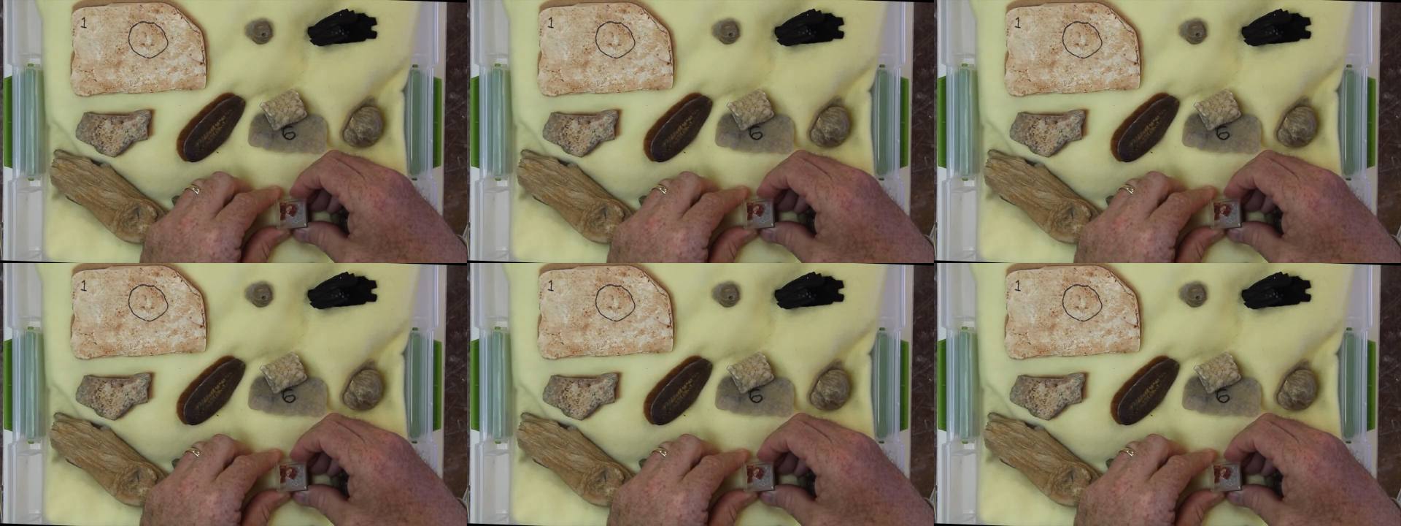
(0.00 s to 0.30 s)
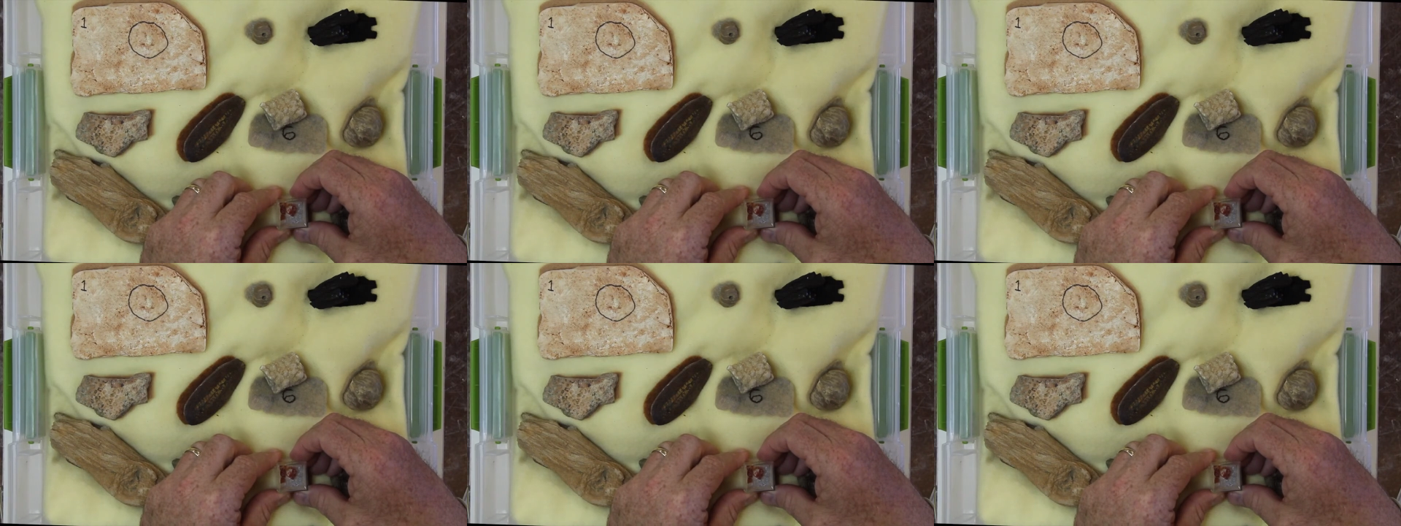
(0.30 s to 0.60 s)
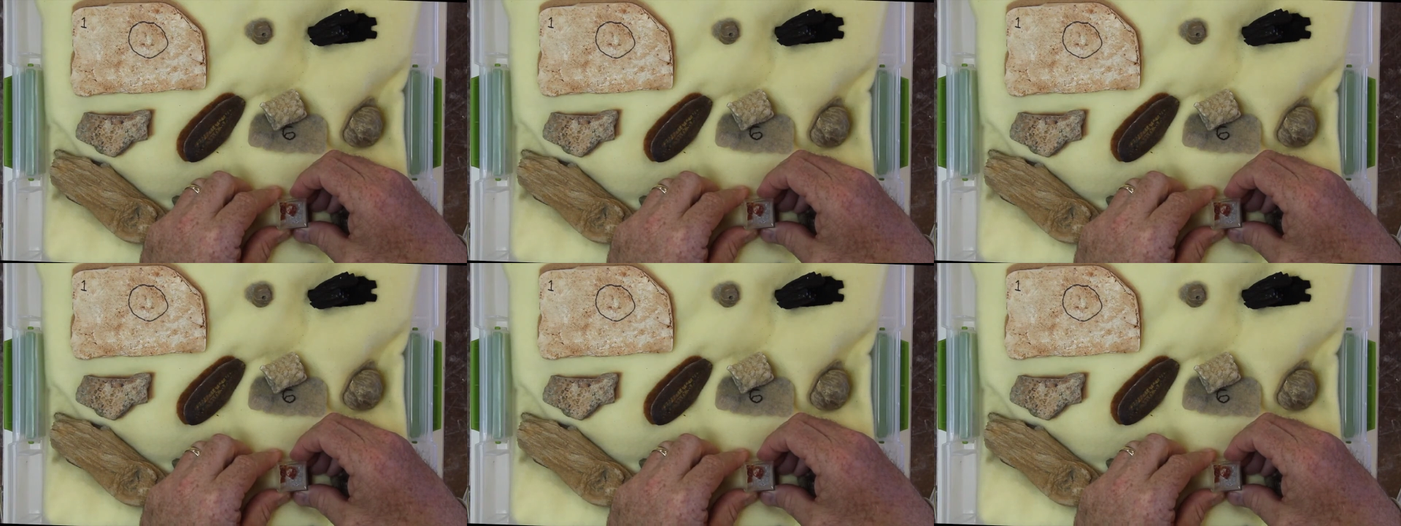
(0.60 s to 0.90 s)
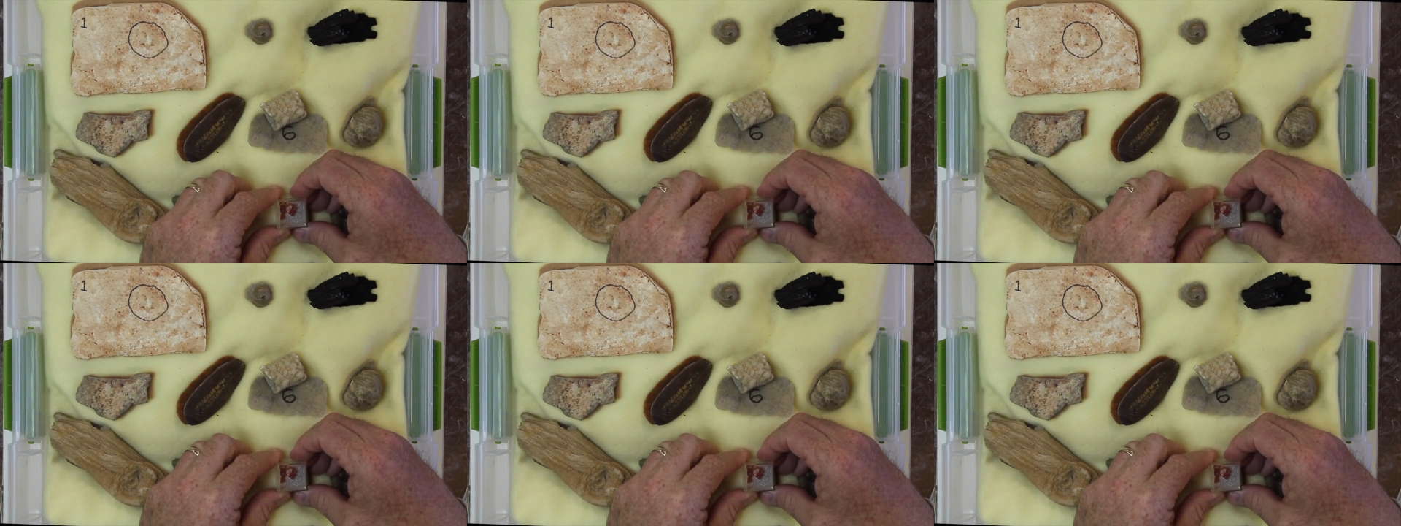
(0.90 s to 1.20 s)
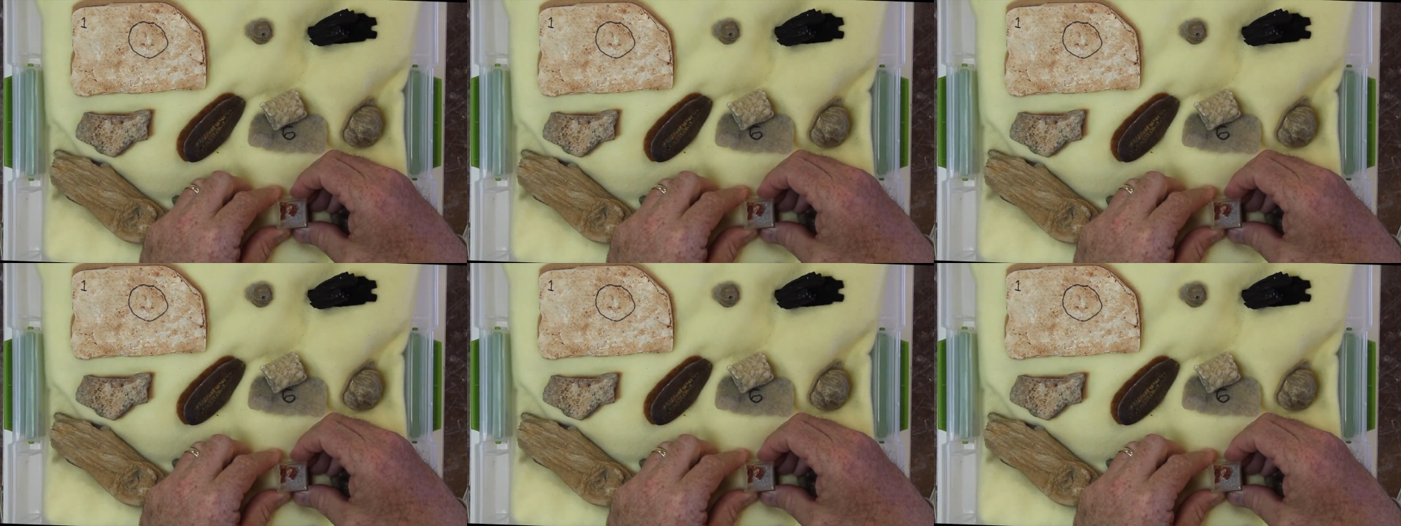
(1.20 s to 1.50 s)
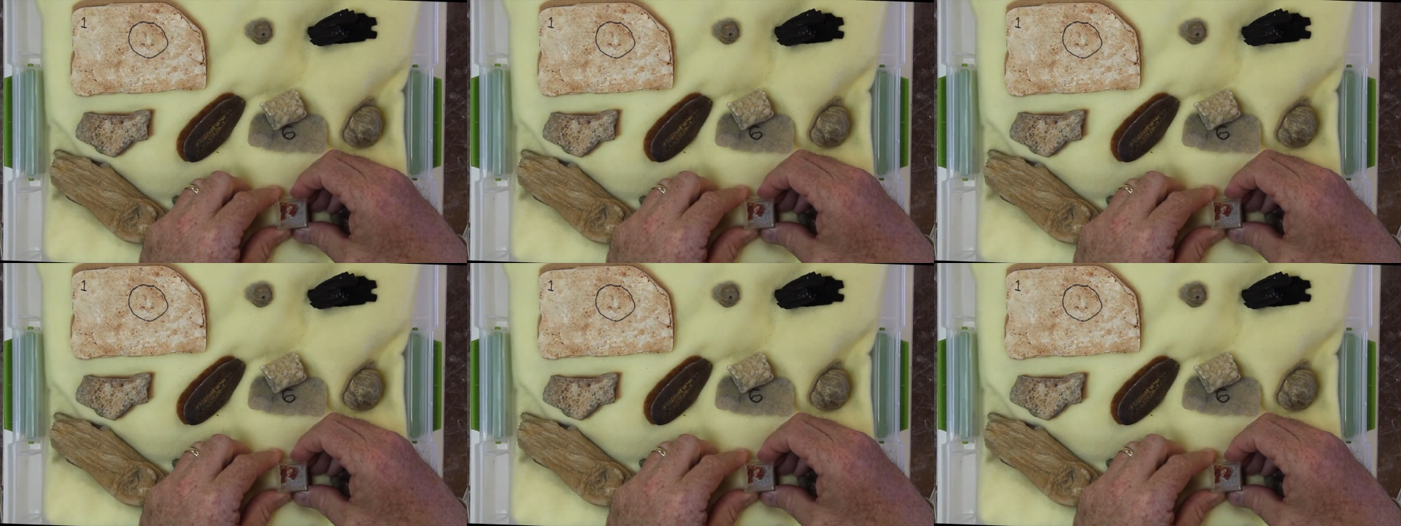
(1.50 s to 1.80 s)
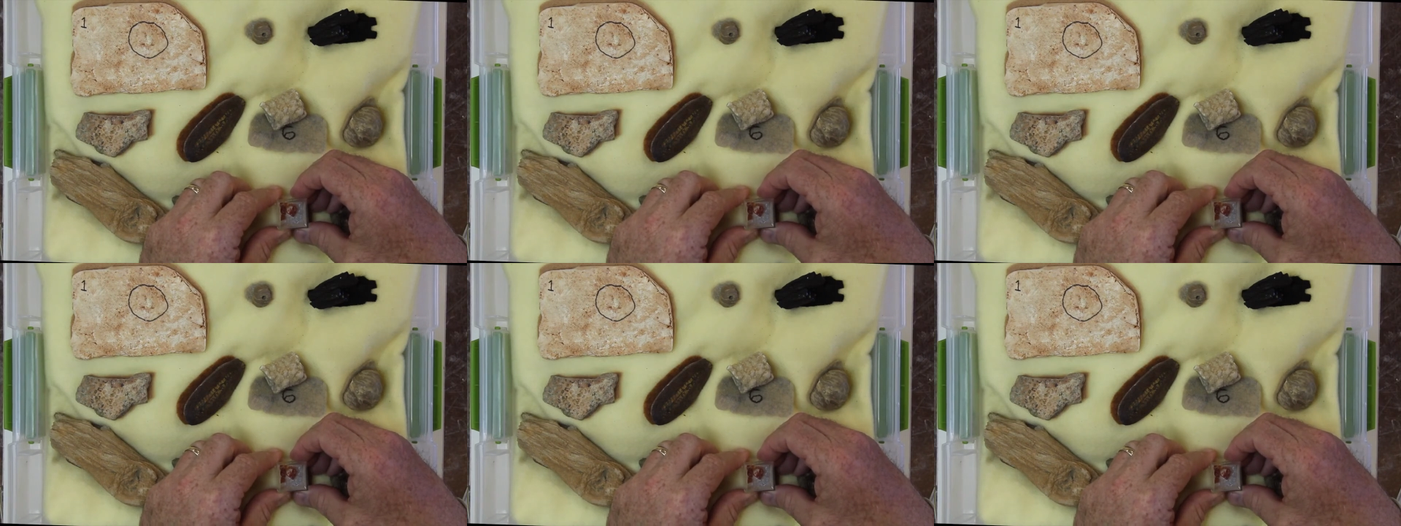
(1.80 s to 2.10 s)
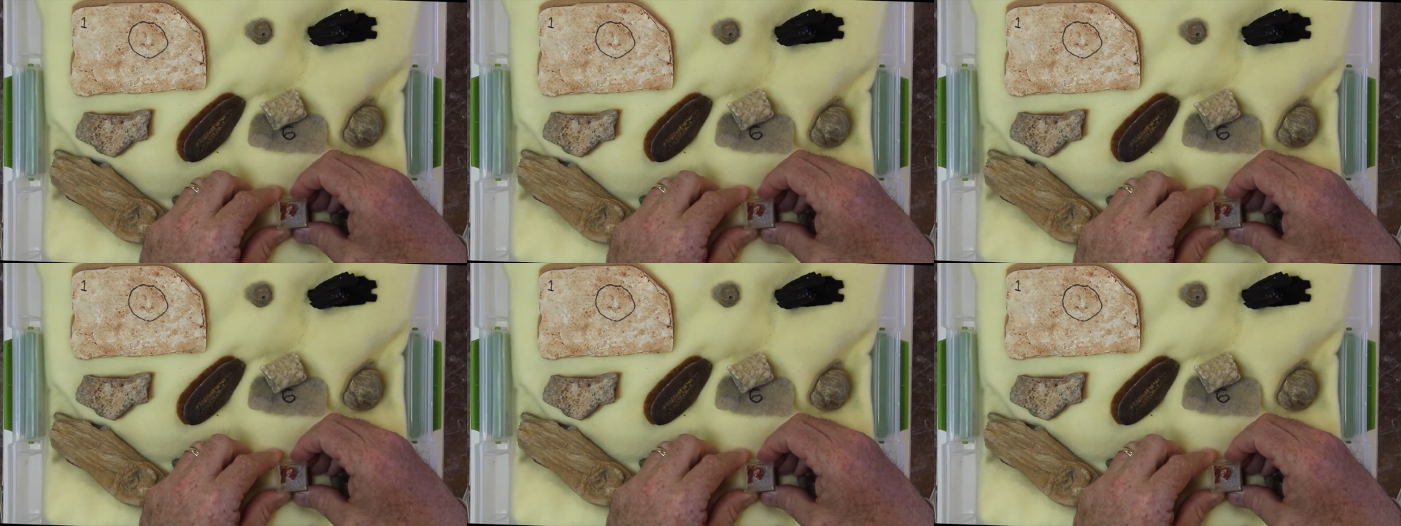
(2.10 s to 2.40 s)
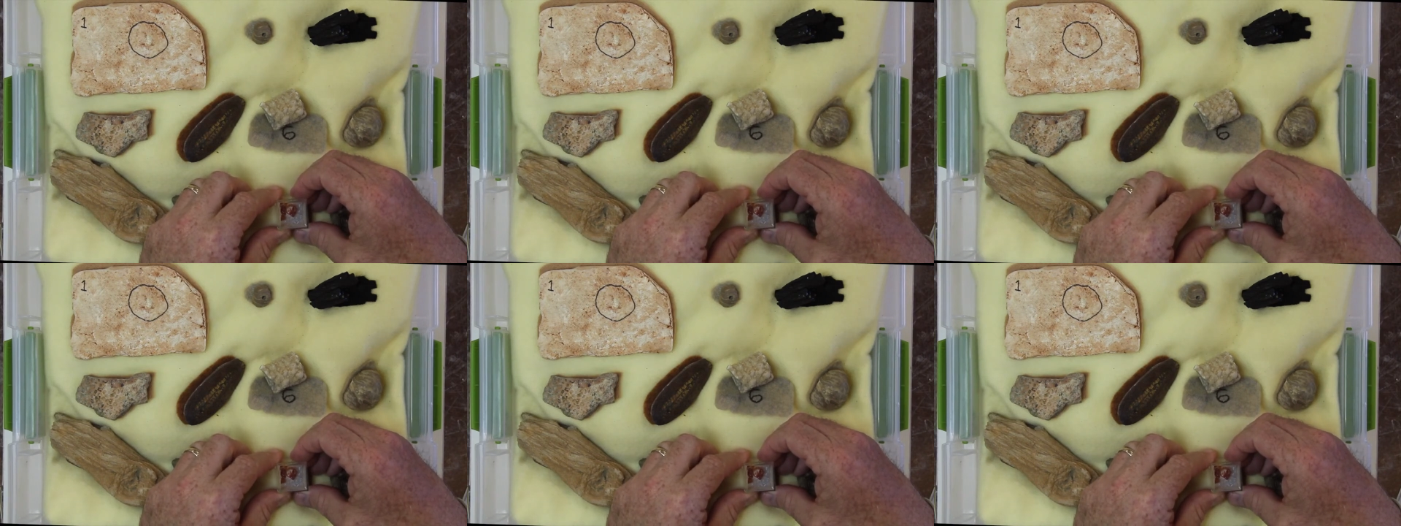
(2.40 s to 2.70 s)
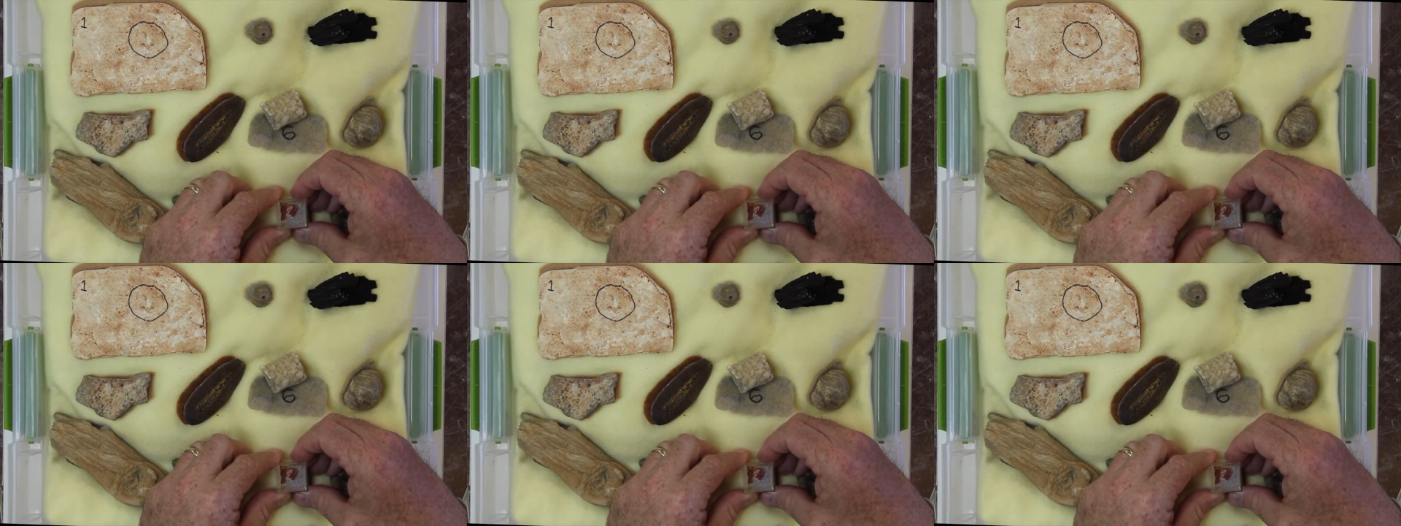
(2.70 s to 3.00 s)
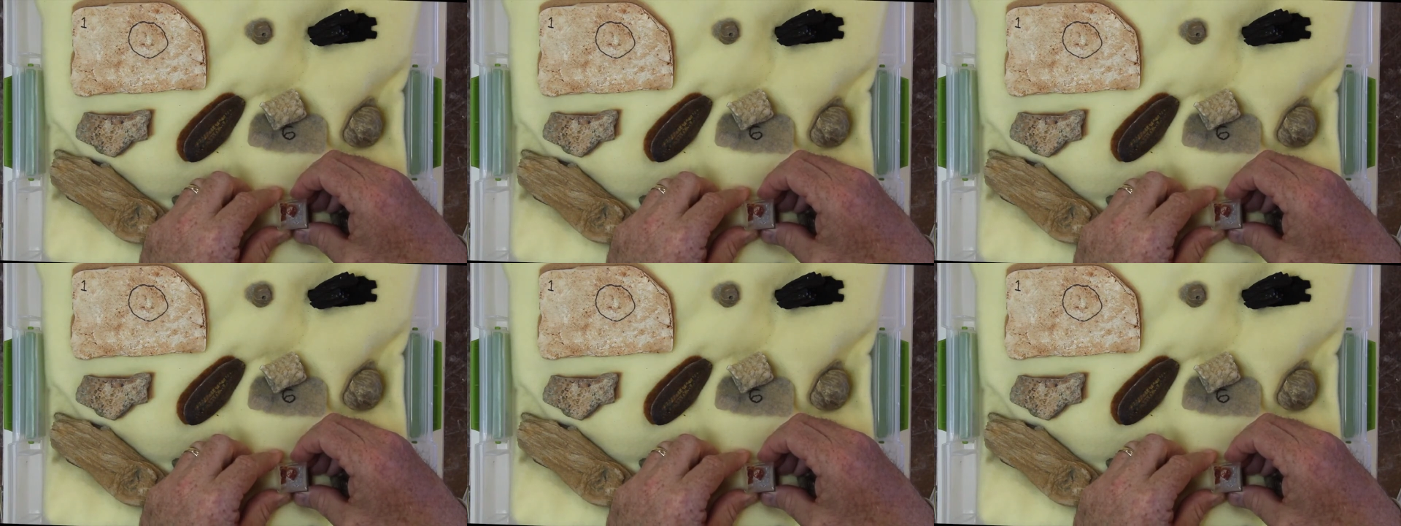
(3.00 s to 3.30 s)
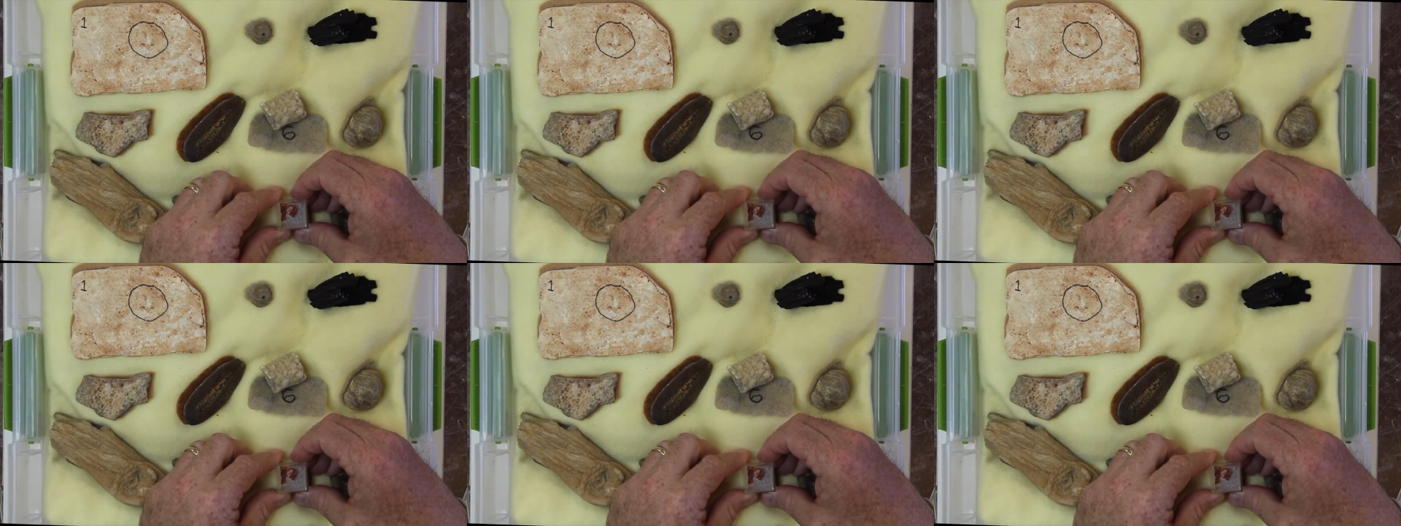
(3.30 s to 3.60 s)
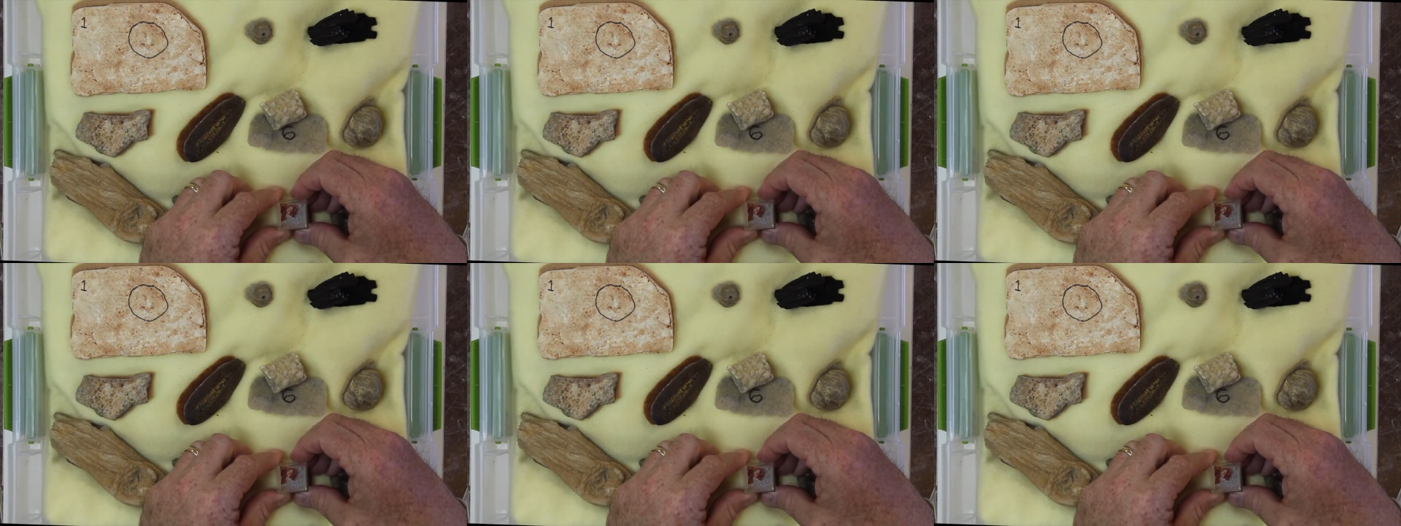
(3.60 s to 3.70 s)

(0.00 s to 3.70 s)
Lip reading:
No face is visible, so there are no lips to read.